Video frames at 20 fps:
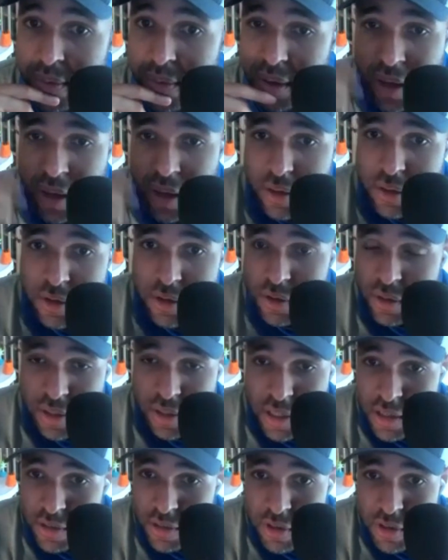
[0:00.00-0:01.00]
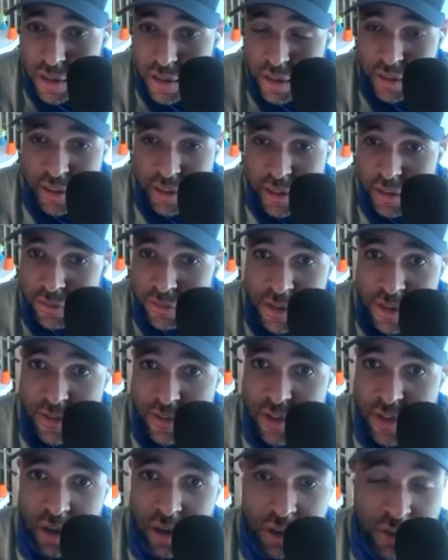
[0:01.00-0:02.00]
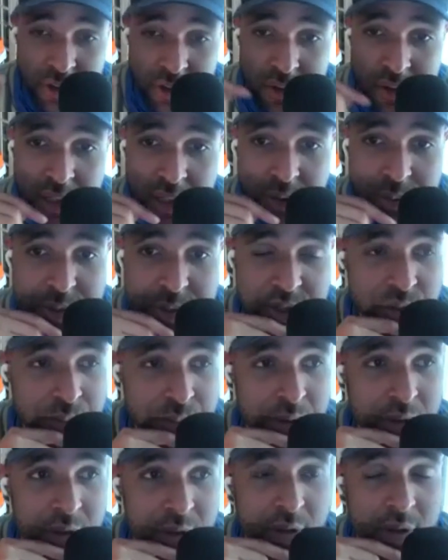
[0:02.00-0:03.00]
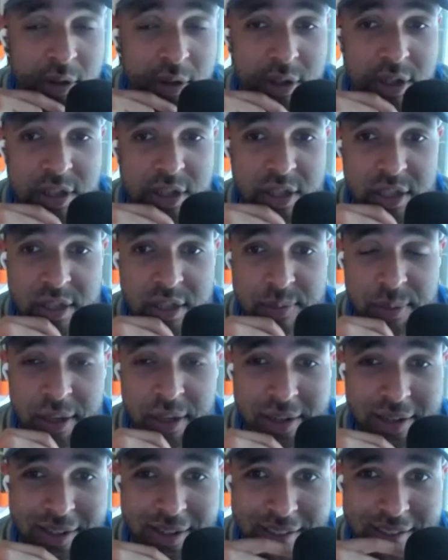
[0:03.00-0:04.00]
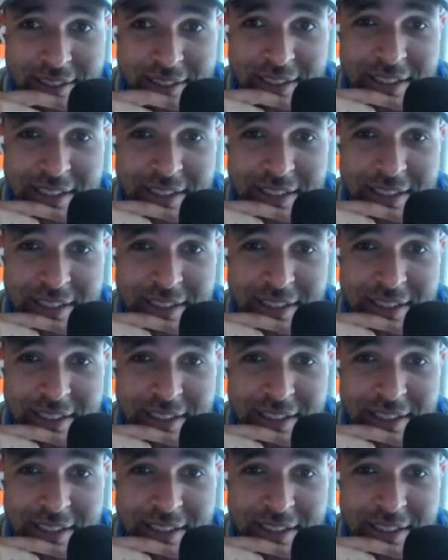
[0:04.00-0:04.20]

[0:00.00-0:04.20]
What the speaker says: And just leave like a little 5-star review. That would be super splendid.